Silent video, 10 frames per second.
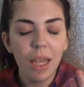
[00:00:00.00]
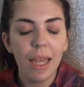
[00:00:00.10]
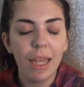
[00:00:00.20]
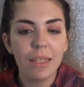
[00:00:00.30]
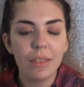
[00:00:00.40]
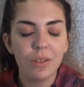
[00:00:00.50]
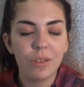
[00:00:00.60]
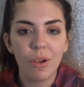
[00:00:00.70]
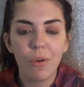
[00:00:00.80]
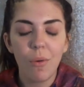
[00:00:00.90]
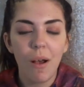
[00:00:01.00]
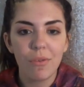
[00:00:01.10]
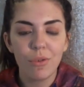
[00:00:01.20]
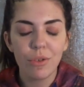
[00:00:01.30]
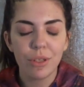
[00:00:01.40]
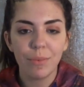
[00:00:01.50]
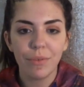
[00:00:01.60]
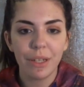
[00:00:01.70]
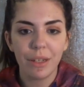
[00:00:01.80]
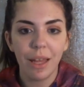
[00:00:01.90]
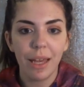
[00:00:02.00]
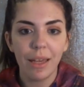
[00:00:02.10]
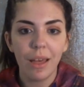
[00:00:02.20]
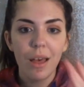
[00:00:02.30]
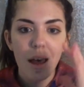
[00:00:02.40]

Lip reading: And so, of course, I'm over here like,